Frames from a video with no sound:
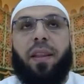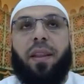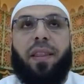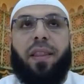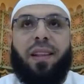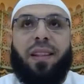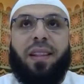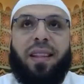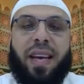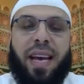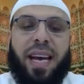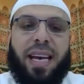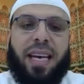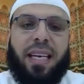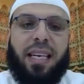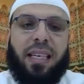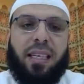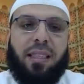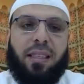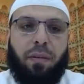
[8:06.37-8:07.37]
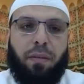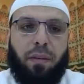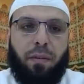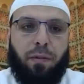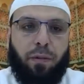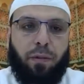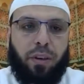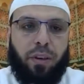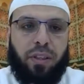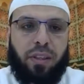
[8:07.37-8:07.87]
The days of the
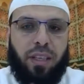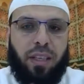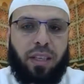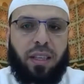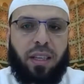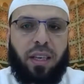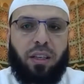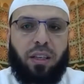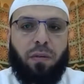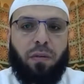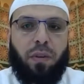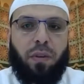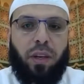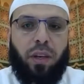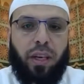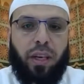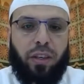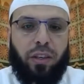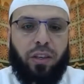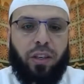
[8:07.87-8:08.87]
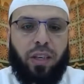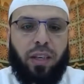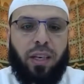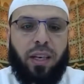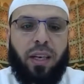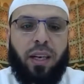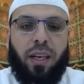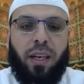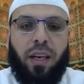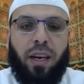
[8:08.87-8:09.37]
first 10 days of Dhul Hijjah
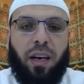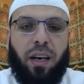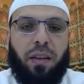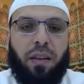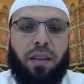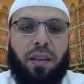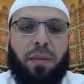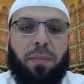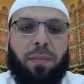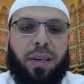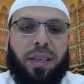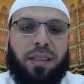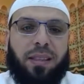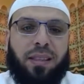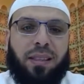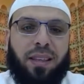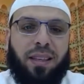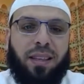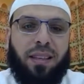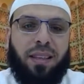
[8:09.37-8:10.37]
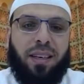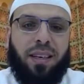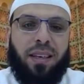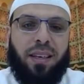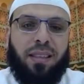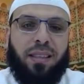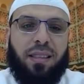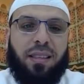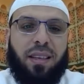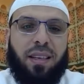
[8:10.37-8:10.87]
are the best 10
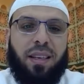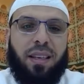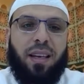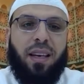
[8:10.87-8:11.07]
days.